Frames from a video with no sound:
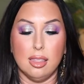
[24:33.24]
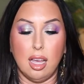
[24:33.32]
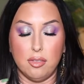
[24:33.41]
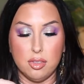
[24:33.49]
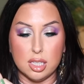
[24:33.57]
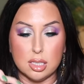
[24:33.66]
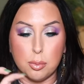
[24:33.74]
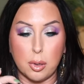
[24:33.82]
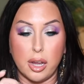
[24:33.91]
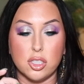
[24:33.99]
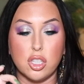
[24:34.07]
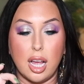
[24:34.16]
love this
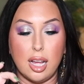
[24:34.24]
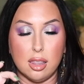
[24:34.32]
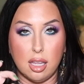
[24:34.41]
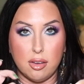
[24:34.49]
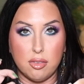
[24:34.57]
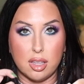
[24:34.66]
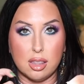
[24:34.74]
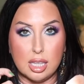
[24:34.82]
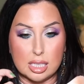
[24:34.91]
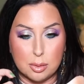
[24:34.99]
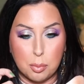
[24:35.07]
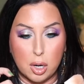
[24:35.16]
brush. I love
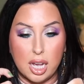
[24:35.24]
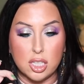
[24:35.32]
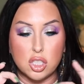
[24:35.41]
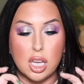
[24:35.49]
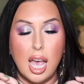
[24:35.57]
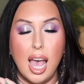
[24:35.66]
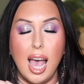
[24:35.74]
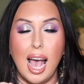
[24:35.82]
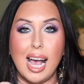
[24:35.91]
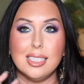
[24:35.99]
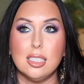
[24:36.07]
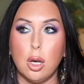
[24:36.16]
this brush.
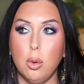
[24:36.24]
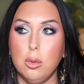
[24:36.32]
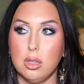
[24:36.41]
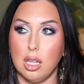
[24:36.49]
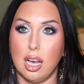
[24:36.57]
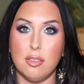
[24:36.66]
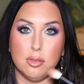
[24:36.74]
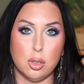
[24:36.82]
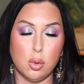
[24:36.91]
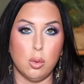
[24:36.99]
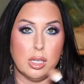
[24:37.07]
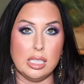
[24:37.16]
I don't love
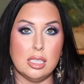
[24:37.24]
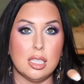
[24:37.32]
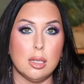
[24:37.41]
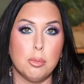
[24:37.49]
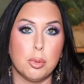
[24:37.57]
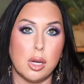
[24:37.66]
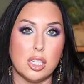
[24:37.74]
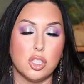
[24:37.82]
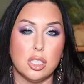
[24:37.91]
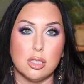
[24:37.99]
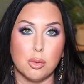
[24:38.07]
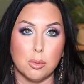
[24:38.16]
dual-ended
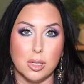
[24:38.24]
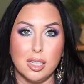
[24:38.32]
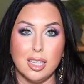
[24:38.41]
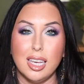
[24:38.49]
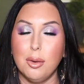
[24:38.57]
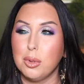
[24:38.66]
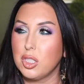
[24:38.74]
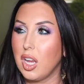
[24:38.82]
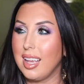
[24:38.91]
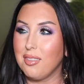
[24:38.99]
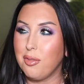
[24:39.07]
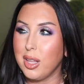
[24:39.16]
brushes really, which
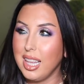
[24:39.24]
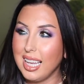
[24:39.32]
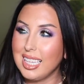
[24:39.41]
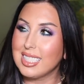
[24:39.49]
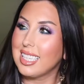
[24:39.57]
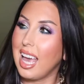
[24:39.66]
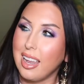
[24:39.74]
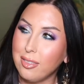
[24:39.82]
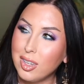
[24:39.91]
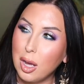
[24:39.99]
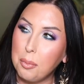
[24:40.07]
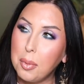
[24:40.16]
I feel like is kind
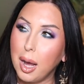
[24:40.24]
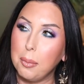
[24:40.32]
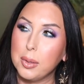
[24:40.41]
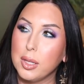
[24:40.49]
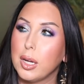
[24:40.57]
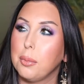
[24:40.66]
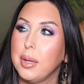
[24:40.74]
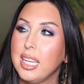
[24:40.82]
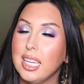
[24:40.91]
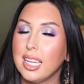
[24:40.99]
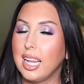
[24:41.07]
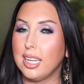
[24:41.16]
of an unpopular
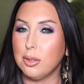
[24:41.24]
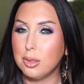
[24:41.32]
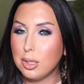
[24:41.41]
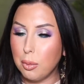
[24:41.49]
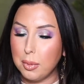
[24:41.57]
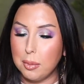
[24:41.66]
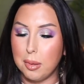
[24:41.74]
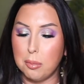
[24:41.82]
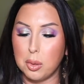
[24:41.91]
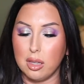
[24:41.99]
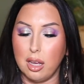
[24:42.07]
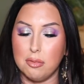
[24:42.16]
opinion. I know so many
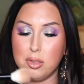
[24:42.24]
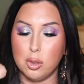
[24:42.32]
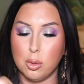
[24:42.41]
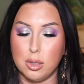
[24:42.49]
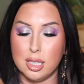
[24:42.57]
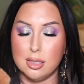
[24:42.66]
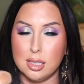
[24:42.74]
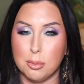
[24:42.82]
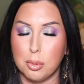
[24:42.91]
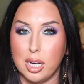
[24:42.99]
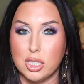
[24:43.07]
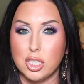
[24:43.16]
people love
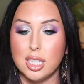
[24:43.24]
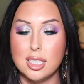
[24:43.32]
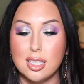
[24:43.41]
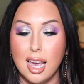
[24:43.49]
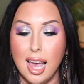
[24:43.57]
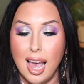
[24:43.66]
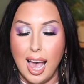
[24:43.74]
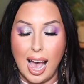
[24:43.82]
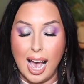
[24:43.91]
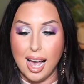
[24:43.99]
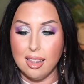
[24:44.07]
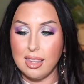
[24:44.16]
dual-ended brushes.
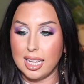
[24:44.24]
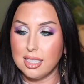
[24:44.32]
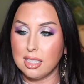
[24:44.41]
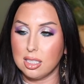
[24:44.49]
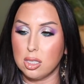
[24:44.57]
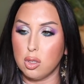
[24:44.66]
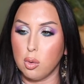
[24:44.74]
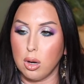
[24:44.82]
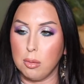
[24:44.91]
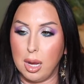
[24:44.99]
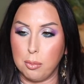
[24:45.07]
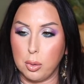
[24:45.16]
I like to
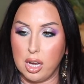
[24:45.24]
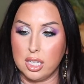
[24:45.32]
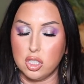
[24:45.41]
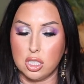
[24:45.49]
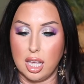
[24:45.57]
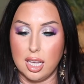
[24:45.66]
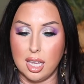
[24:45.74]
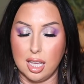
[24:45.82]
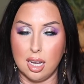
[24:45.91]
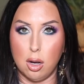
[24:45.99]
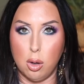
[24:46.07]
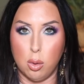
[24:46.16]
store my brush like
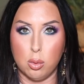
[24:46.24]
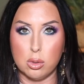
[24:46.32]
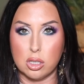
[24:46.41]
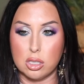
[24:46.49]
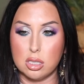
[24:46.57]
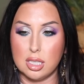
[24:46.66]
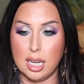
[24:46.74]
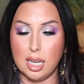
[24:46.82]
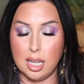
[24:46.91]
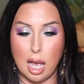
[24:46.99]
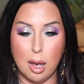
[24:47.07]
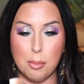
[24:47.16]
in a holder
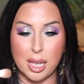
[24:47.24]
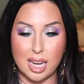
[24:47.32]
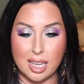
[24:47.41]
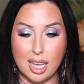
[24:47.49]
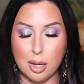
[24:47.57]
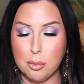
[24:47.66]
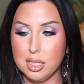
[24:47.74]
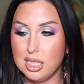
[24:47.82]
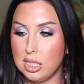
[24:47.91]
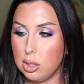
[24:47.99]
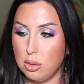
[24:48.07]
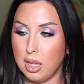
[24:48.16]
standing up, and I can't
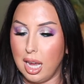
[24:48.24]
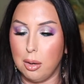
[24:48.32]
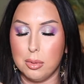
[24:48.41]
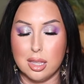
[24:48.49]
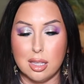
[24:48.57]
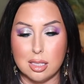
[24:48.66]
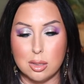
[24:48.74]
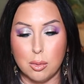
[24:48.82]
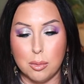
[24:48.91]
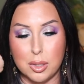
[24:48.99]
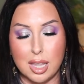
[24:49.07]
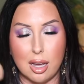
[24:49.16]
really do that with this
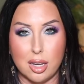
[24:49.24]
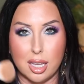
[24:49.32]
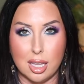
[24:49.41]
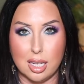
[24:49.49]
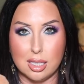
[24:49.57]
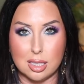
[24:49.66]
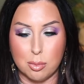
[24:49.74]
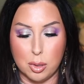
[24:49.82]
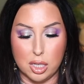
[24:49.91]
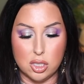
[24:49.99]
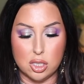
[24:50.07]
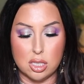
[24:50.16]
one without it getting
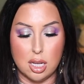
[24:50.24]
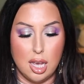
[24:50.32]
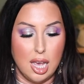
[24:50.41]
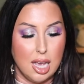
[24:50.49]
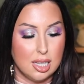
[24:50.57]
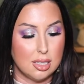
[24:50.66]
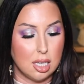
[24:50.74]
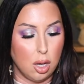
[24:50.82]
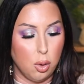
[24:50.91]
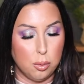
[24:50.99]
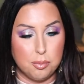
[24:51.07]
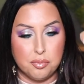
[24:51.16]
smushed.
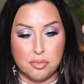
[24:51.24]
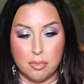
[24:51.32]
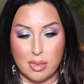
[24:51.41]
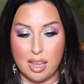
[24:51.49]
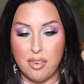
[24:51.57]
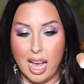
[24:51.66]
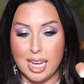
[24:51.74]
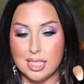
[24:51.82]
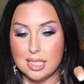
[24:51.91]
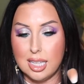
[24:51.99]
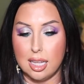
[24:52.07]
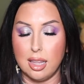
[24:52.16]
So if I had
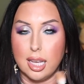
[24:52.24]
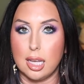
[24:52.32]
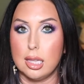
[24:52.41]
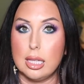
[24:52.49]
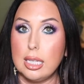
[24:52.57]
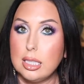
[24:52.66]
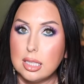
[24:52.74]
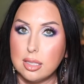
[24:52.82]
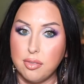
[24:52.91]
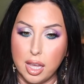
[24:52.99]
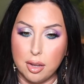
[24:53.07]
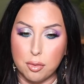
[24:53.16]
to say like a least
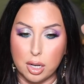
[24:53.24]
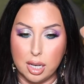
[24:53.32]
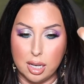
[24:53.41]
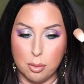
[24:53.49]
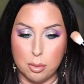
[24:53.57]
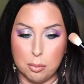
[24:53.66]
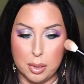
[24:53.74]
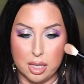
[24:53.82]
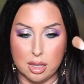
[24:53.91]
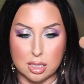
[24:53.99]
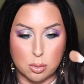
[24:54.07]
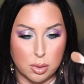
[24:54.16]
favorite, it would be
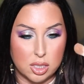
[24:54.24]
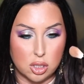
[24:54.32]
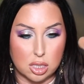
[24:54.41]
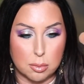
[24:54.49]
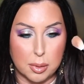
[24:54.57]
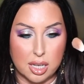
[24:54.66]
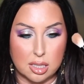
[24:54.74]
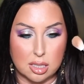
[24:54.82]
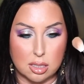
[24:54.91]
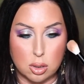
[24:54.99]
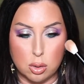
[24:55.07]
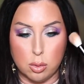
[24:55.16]
this one just because
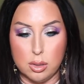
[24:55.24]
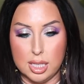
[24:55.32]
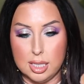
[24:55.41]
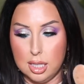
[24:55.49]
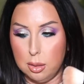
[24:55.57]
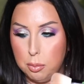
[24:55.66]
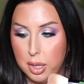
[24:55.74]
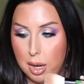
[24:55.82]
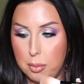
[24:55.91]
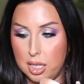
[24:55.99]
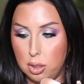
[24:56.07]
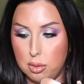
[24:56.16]
it's dual-ended, but I
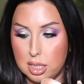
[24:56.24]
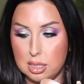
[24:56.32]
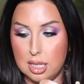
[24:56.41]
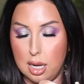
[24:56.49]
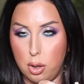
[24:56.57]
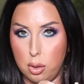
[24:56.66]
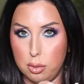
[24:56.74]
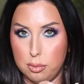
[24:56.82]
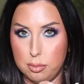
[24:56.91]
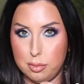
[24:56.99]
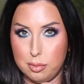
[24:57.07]
mean, you can tell